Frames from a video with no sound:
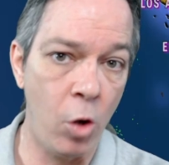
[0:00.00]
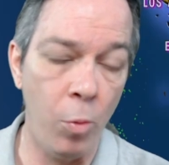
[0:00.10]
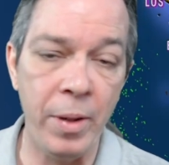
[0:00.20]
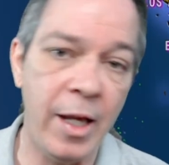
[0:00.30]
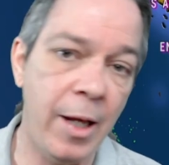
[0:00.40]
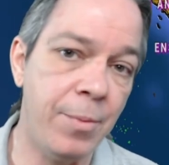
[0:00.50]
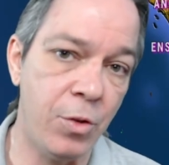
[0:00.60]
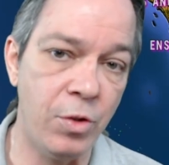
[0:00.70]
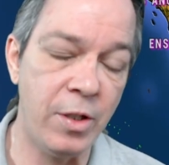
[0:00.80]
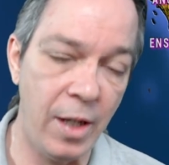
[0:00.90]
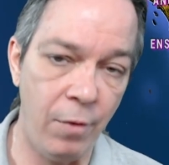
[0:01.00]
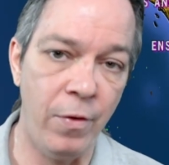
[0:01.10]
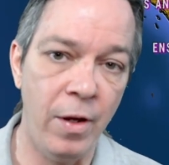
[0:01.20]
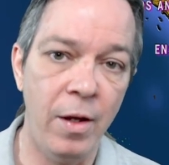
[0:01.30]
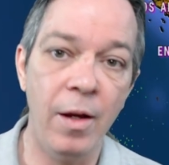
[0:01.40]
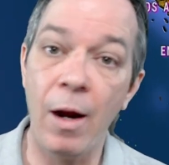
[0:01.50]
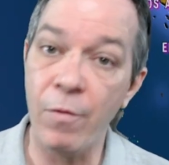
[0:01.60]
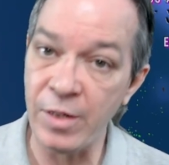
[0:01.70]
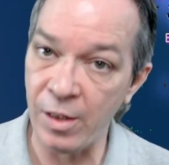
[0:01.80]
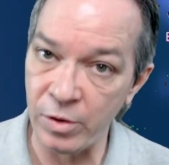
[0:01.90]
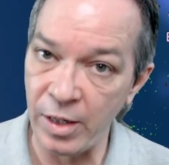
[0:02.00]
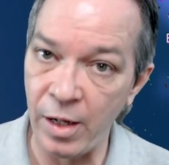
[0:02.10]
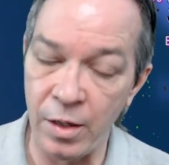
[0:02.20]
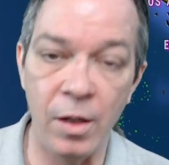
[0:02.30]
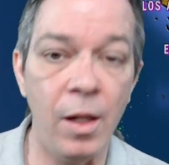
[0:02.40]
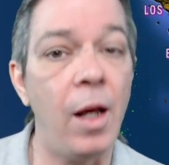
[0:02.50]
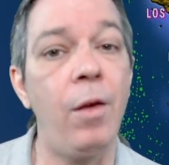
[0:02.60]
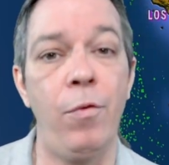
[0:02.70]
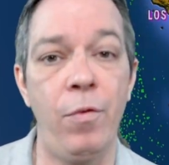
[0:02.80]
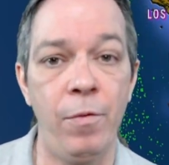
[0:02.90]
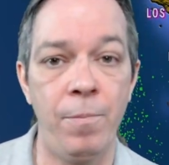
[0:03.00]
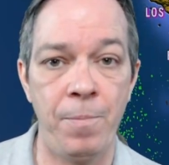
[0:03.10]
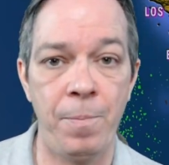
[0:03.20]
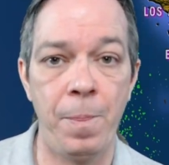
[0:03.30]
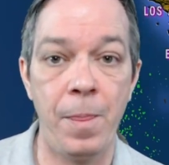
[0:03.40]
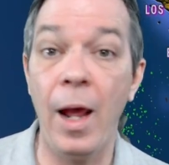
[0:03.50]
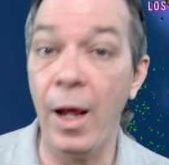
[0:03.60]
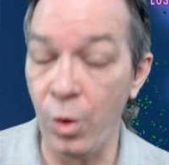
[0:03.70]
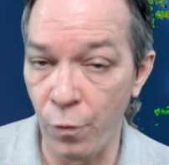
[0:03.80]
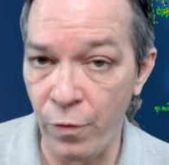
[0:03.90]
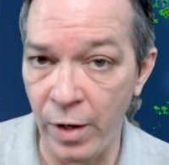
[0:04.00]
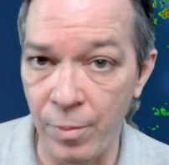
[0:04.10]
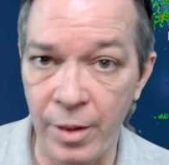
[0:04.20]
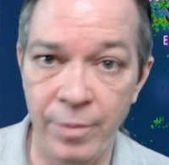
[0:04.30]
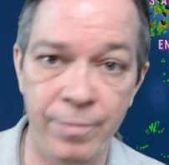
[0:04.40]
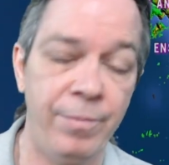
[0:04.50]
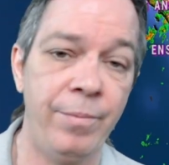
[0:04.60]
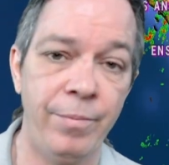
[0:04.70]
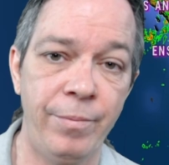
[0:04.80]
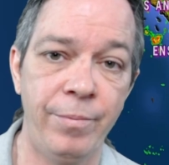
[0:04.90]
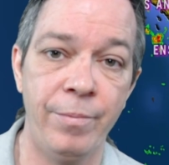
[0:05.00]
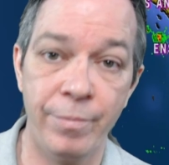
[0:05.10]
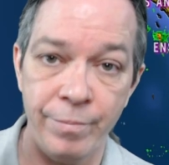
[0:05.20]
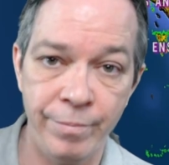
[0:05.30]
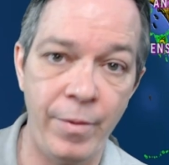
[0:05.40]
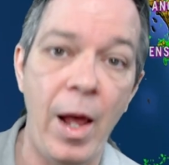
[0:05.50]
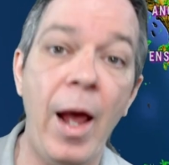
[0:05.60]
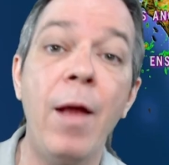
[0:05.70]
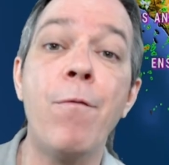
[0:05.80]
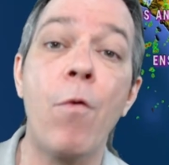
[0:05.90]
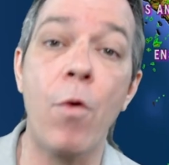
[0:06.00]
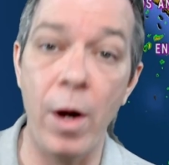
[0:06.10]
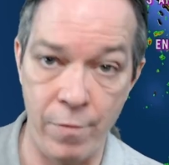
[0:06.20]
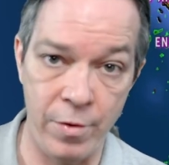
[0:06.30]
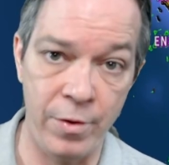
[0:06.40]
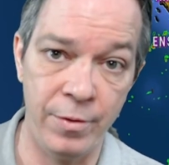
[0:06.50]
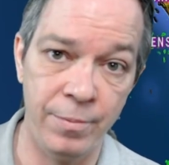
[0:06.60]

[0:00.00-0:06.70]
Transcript: hope He keeps you safe every single day of your life and your family and forever.